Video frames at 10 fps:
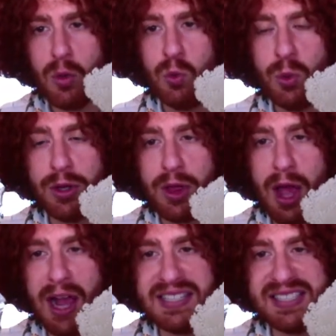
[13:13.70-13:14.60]
will the
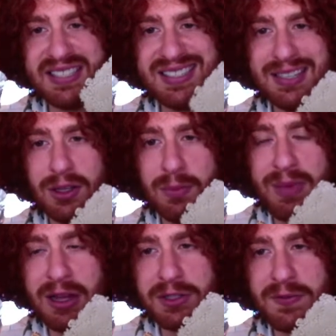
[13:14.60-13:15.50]
ice still
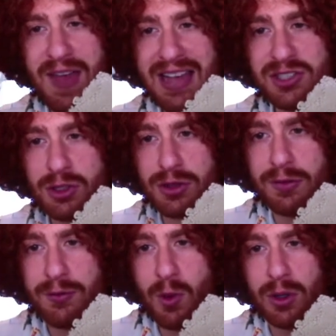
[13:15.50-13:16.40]
melt faster in the
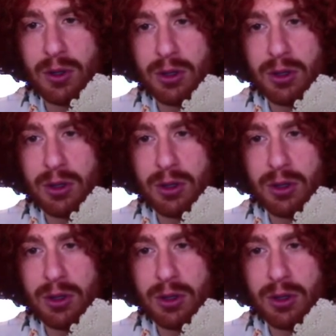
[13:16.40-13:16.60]
foil?